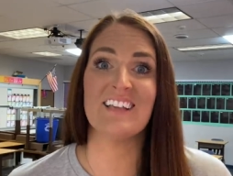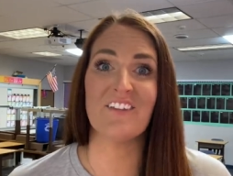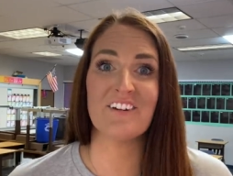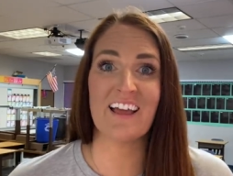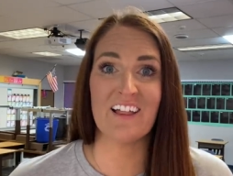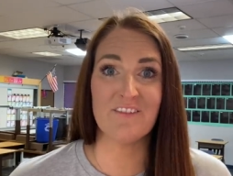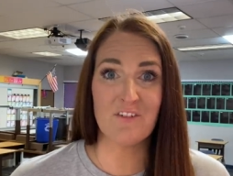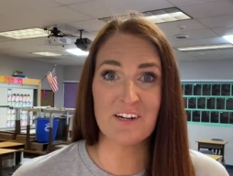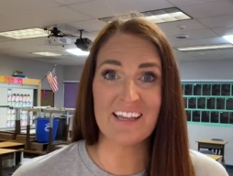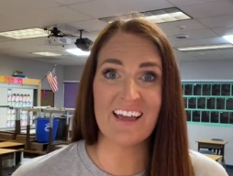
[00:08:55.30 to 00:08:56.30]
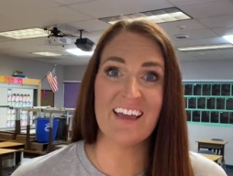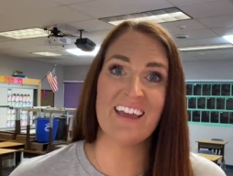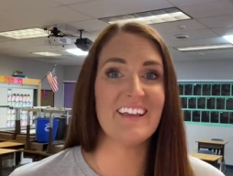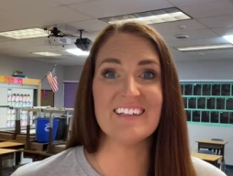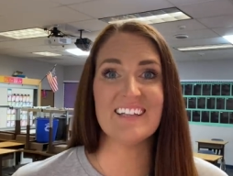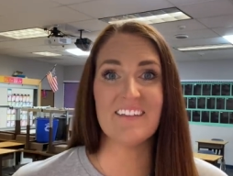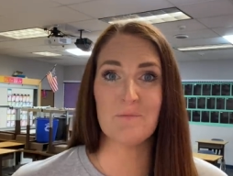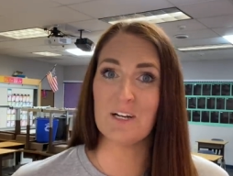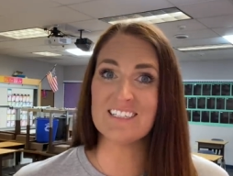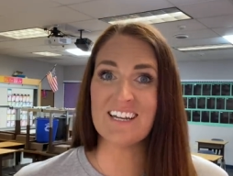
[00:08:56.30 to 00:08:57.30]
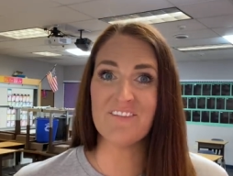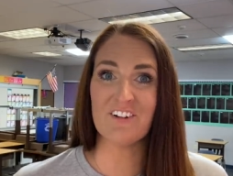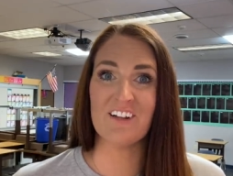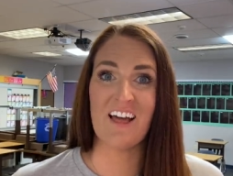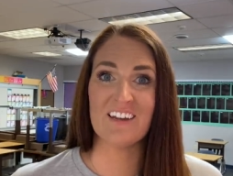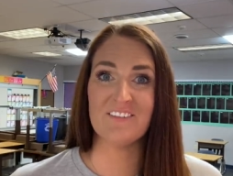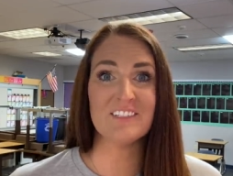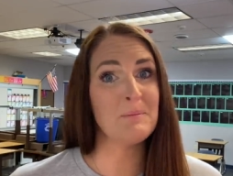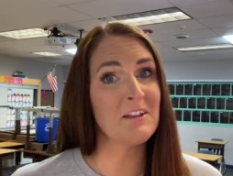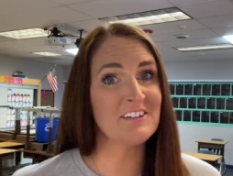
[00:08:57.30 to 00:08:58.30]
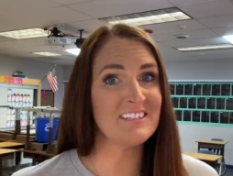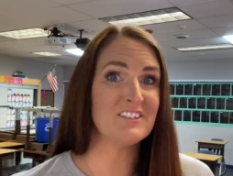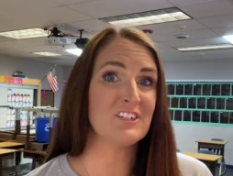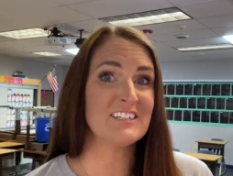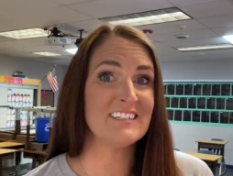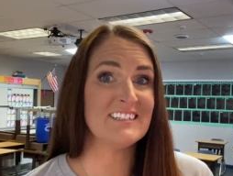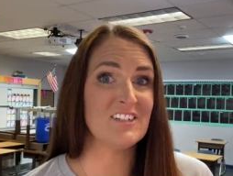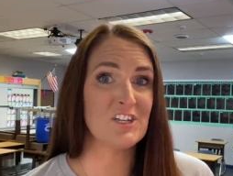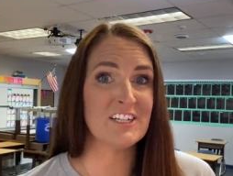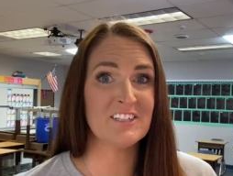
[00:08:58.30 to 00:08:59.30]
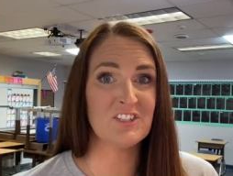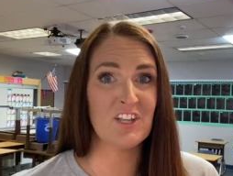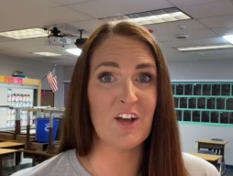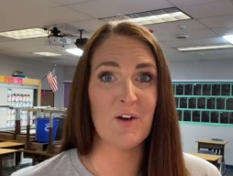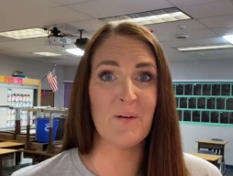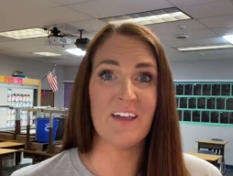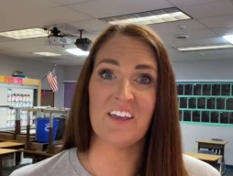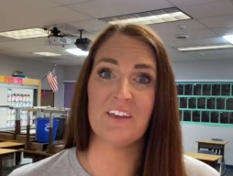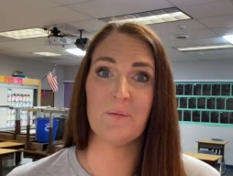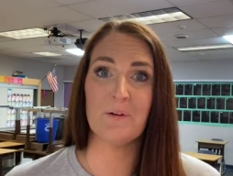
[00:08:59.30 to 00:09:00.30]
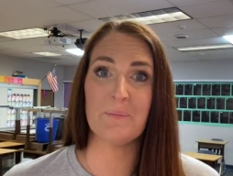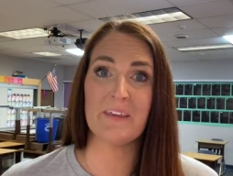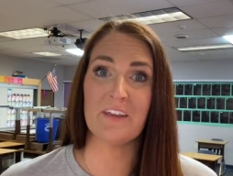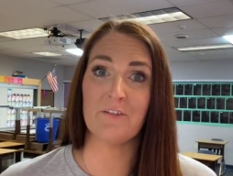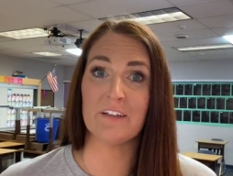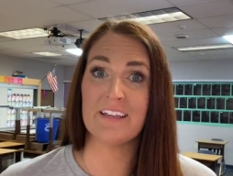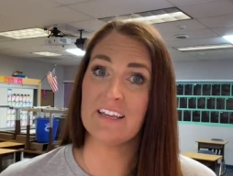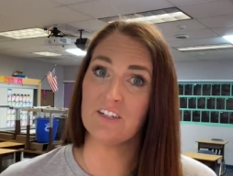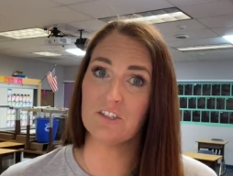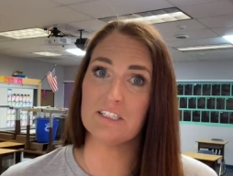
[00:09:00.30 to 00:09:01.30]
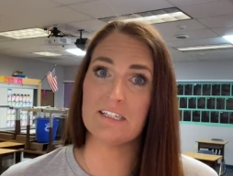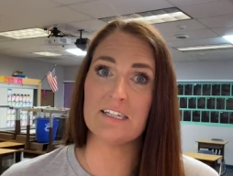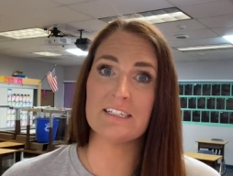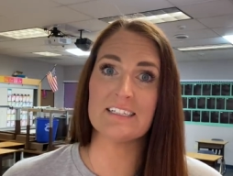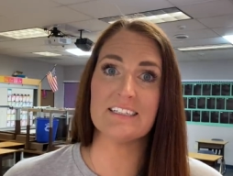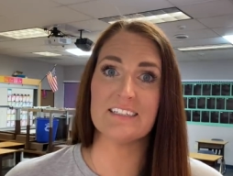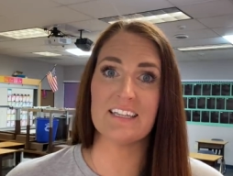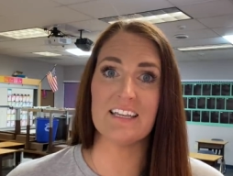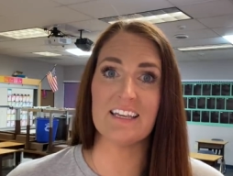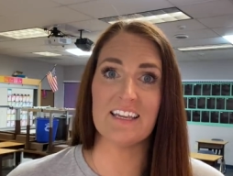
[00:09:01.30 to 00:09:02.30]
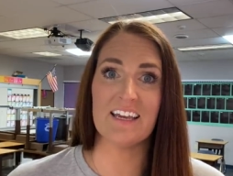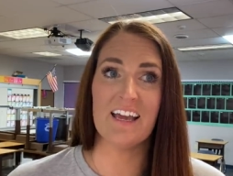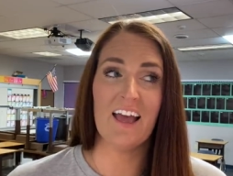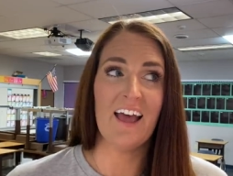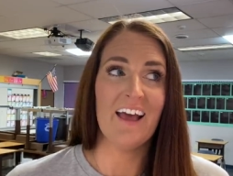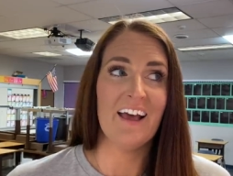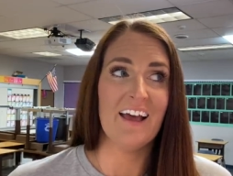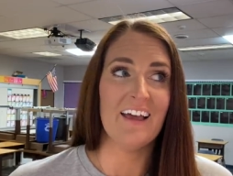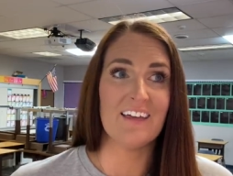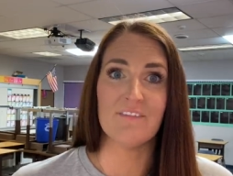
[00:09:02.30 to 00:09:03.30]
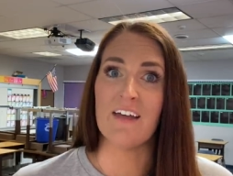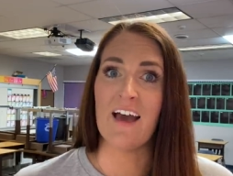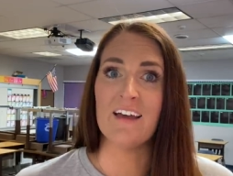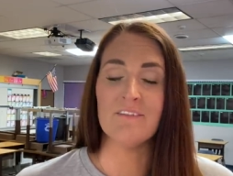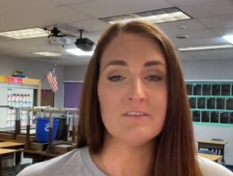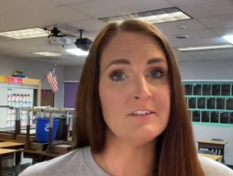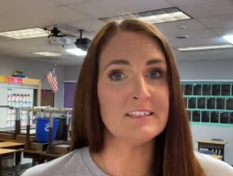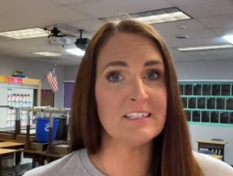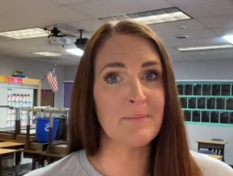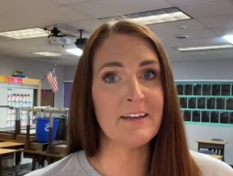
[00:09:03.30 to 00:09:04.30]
Southern California, they set the precedent for a lot of smaller district decisions. So it will be really interesting to see if that influences my